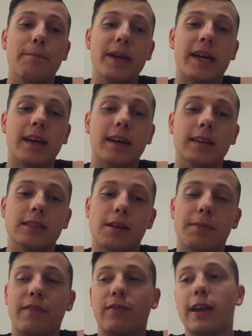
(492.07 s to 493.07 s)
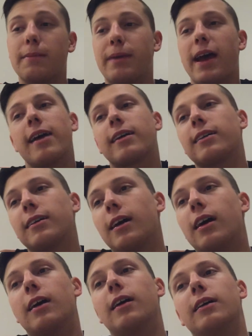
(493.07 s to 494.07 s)
because on my flight back,
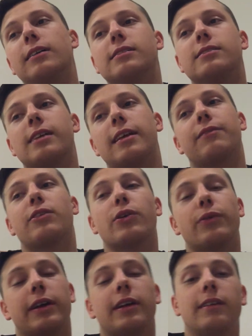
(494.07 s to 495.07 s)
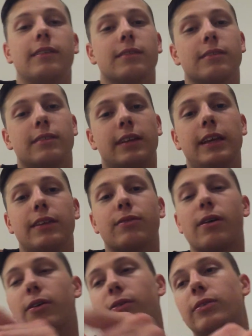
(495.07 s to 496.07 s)
uh, instead of going
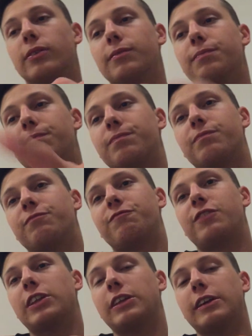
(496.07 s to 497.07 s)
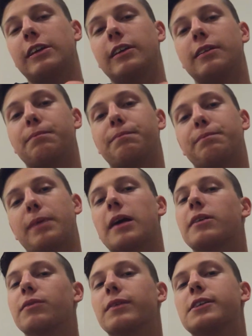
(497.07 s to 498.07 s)
Heathrow to Philly
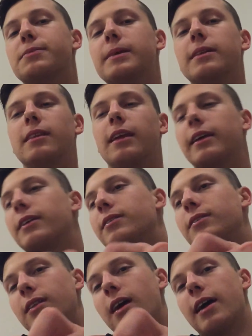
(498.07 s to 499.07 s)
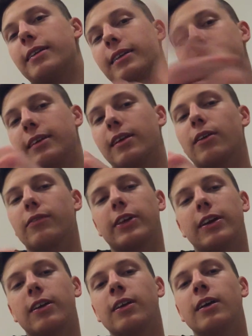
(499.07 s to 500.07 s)
back to Richmond, like I did to get over
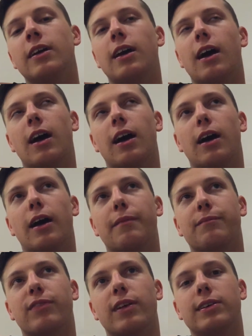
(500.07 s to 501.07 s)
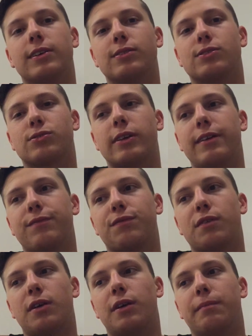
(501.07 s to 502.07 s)
there, uh, I'm flying straight
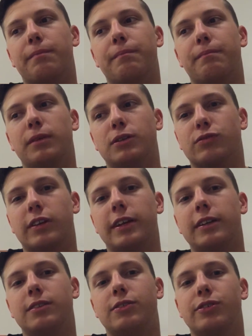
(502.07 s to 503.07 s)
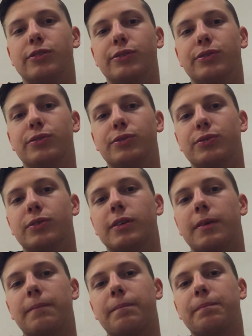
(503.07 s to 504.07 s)
from Madrid
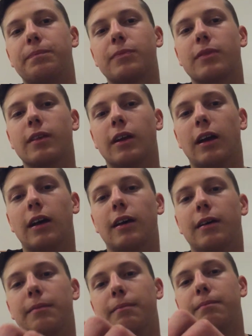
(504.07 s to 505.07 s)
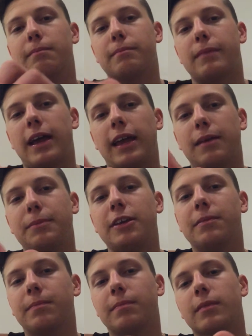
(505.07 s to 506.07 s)
to uh,
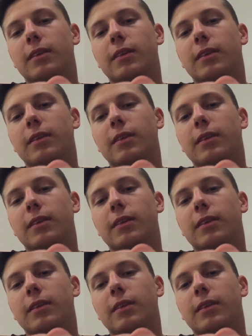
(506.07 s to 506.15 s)
Miami.